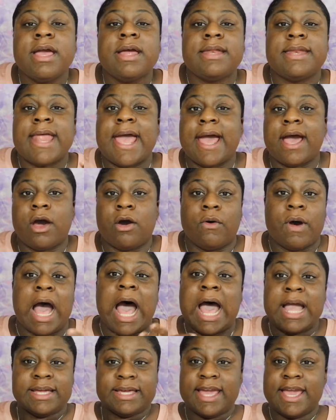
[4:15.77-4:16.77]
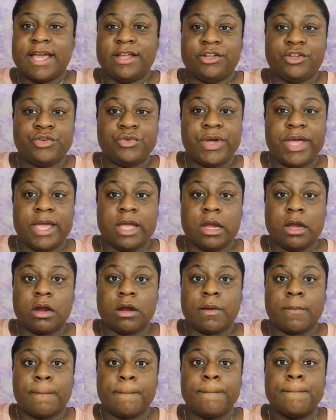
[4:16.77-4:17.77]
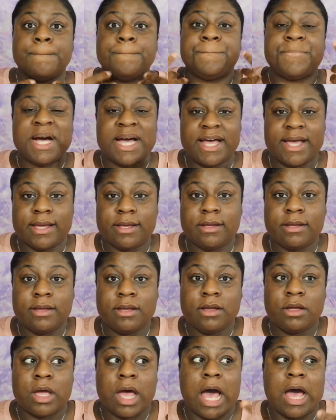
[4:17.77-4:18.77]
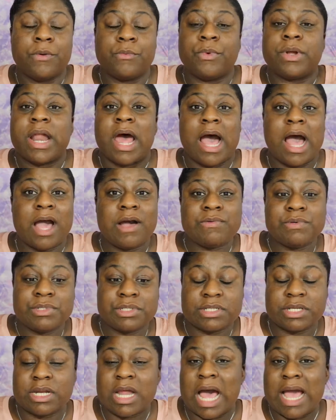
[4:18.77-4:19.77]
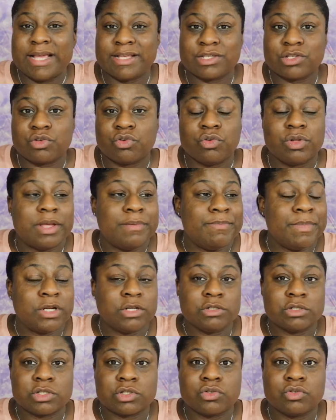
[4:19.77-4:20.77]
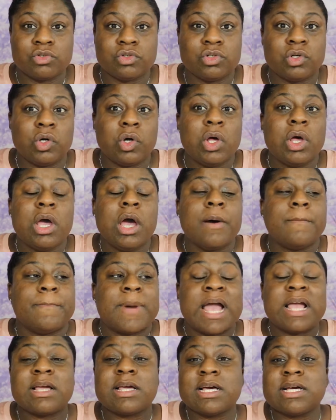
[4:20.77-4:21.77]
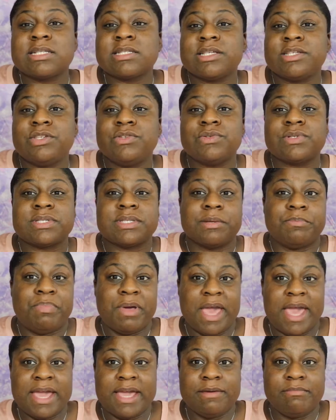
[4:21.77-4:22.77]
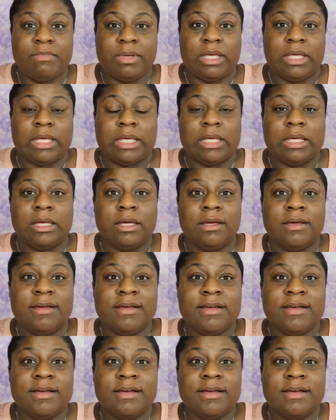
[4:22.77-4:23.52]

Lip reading: Now, I can't do hair, but when I was in high school and middle school, my cousin used to pay me